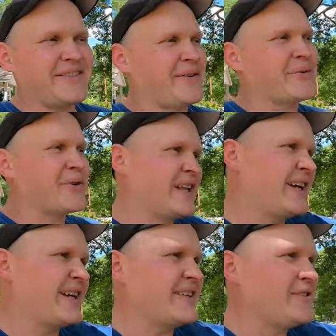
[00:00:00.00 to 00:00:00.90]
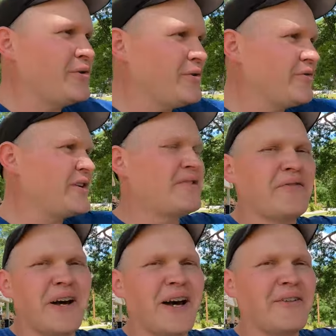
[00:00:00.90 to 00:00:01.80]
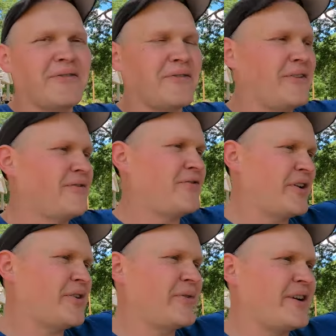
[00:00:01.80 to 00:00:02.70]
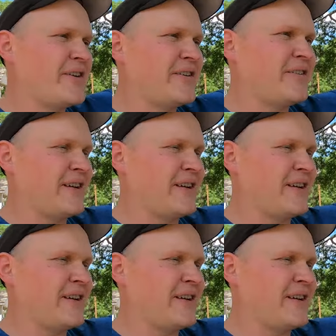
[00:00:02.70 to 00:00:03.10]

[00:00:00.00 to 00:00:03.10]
So I want to run like a 255 front and rear.